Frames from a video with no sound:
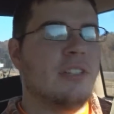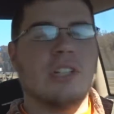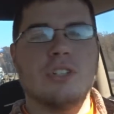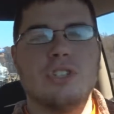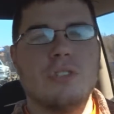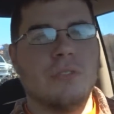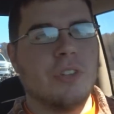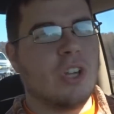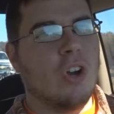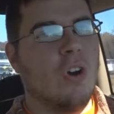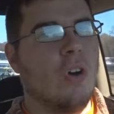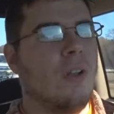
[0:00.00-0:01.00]
still shooting for the
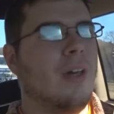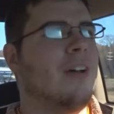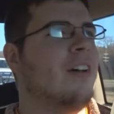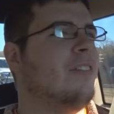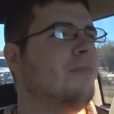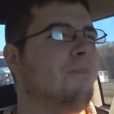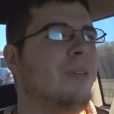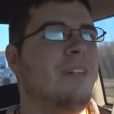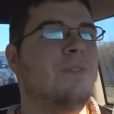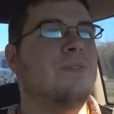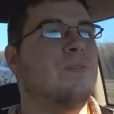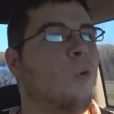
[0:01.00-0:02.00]
goal of
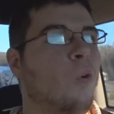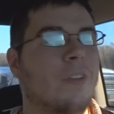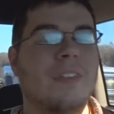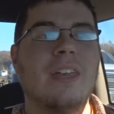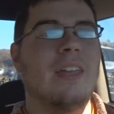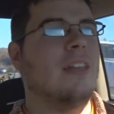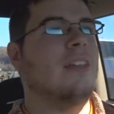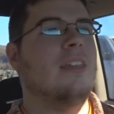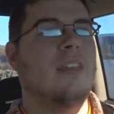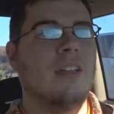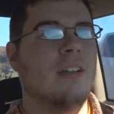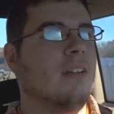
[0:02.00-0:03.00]
before the end of
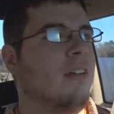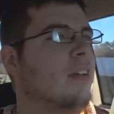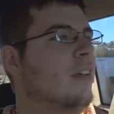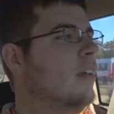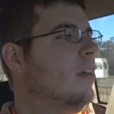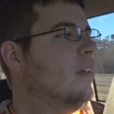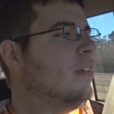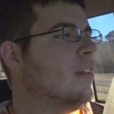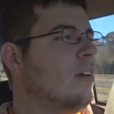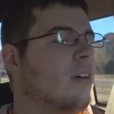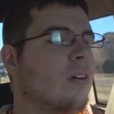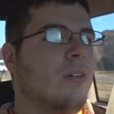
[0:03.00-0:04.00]
the year.
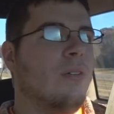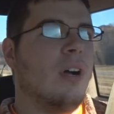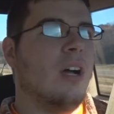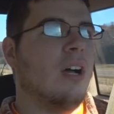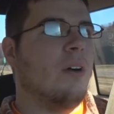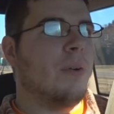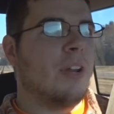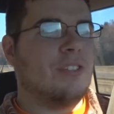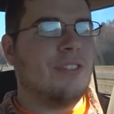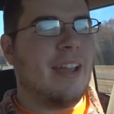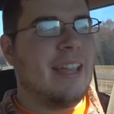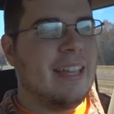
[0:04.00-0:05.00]
So we're
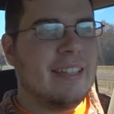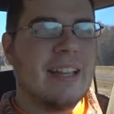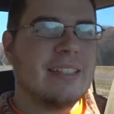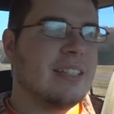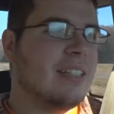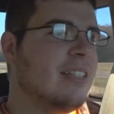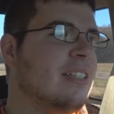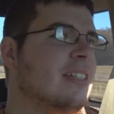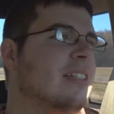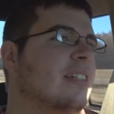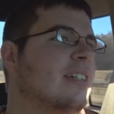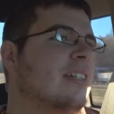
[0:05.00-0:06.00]
gonna try and get that done
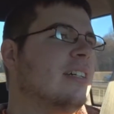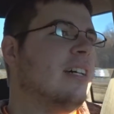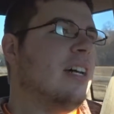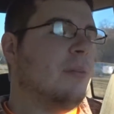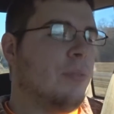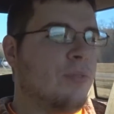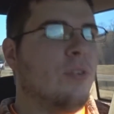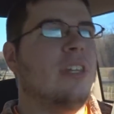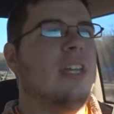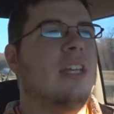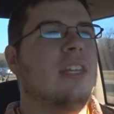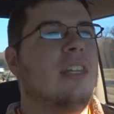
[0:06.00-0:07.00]
before
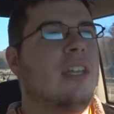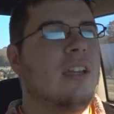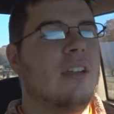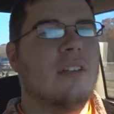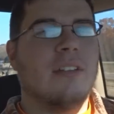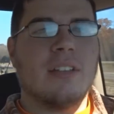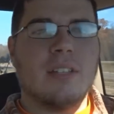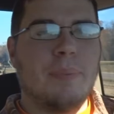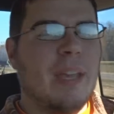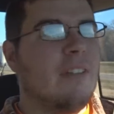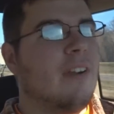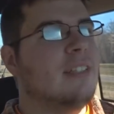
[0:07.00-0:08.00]
the end of the year, get the
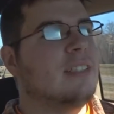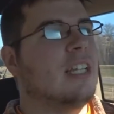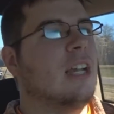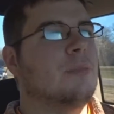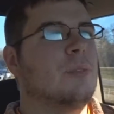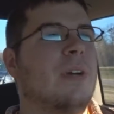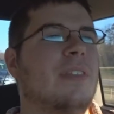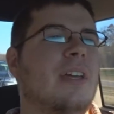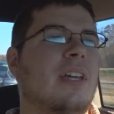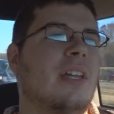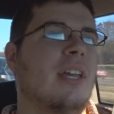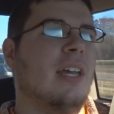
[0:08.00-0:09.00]
pay raise that comes with
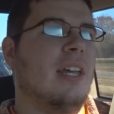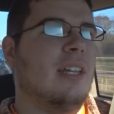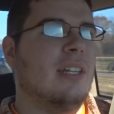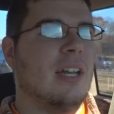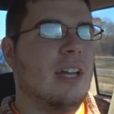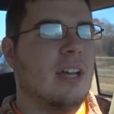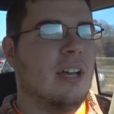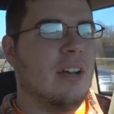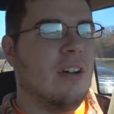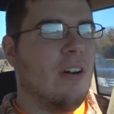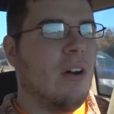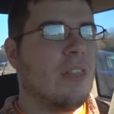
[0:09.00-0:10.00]
it, and
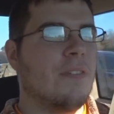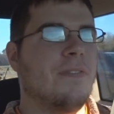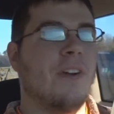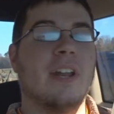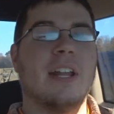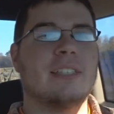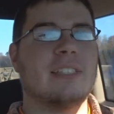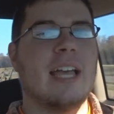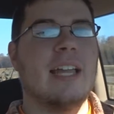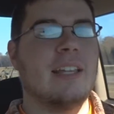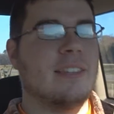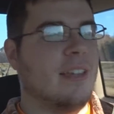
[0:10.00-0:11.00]
all the fun and
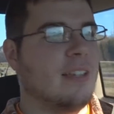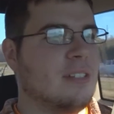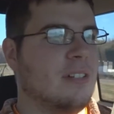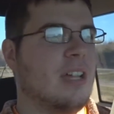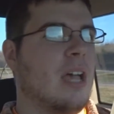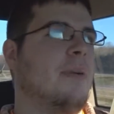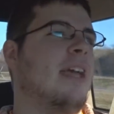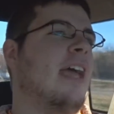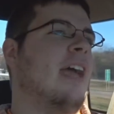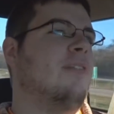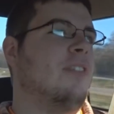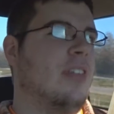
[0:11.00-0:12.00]
exciting things that are coming
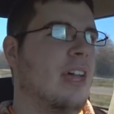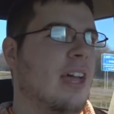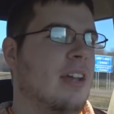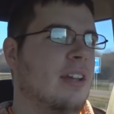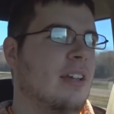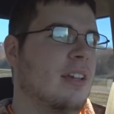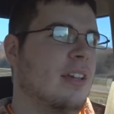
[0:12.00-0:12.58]
after that.